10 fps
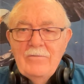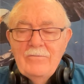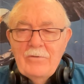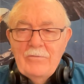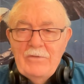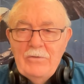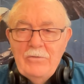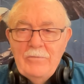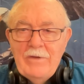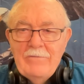for
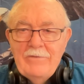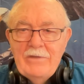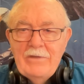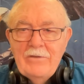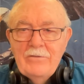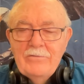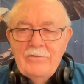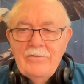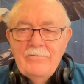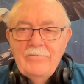viewing my videos,
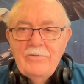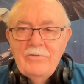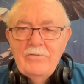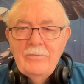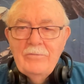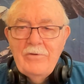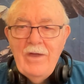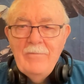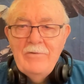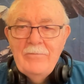for
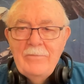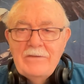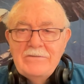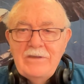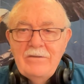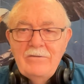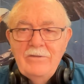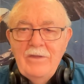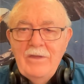subscribing to my channel,